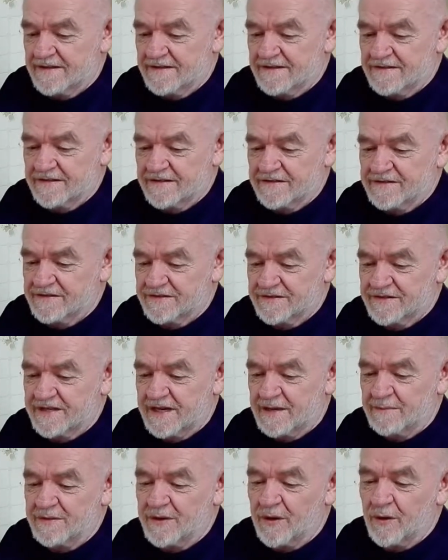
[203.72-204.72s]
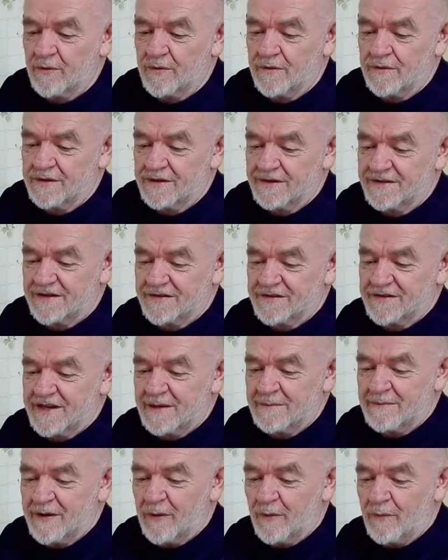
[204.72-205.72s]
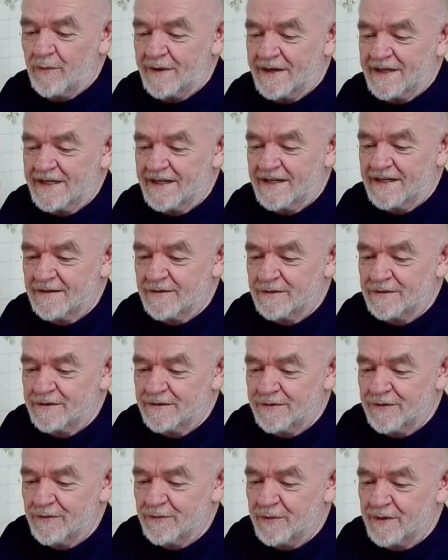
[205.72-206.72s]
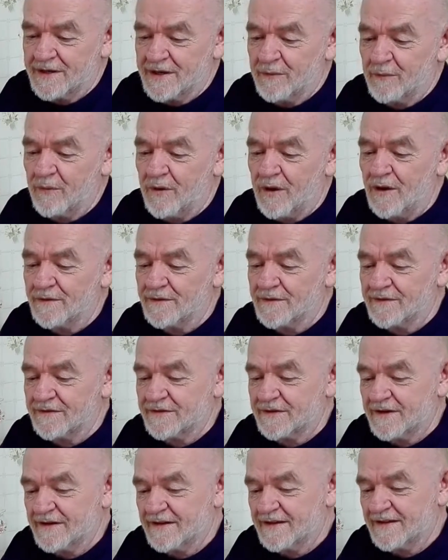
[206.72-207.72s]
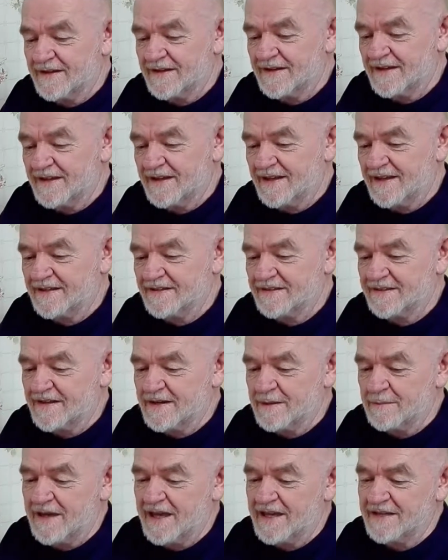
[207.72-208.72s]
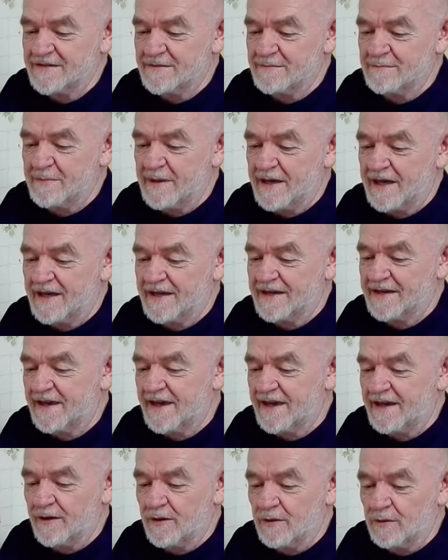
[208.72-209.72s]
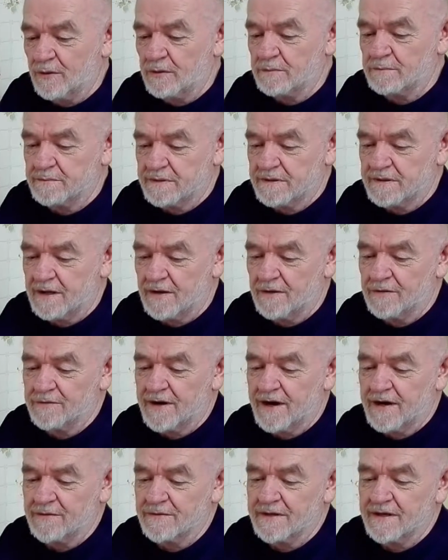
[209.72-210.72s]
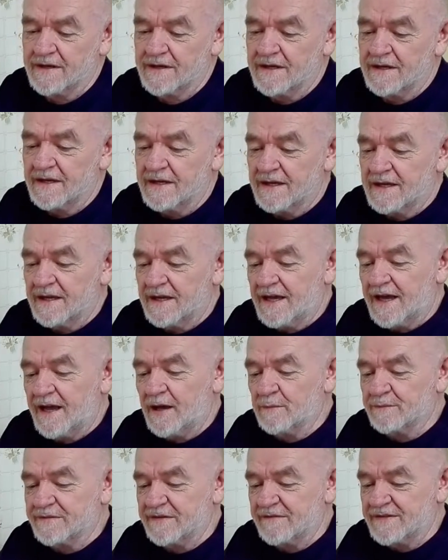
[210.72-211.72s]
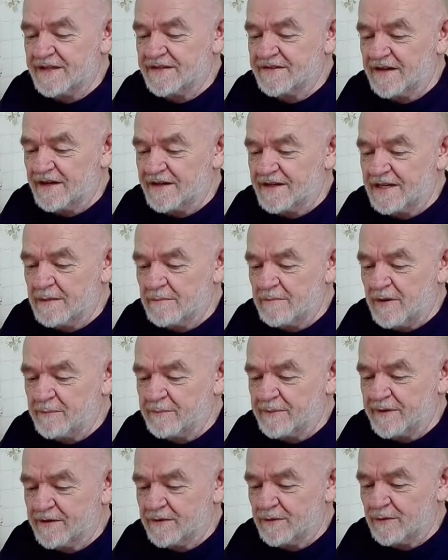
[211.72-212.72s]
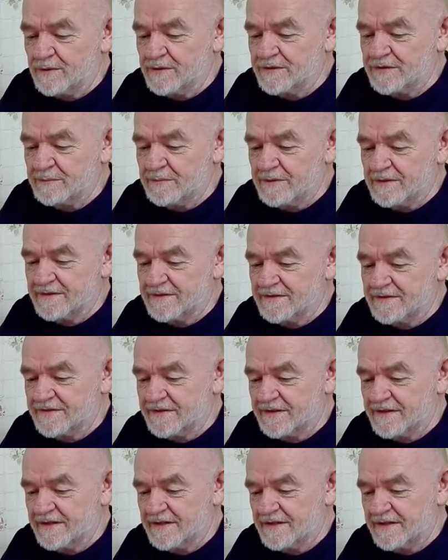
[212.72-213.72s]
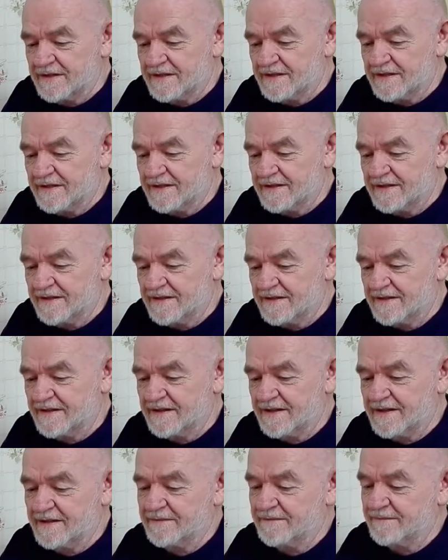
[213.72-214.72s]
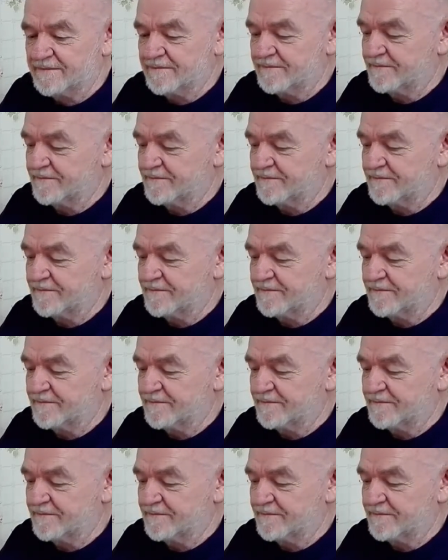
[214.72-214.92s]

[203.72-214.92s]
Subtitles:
Just keep going, you know, do what you want. It's an amazing bit of kit all round. Helps if you tighten them up, of course, but yeah.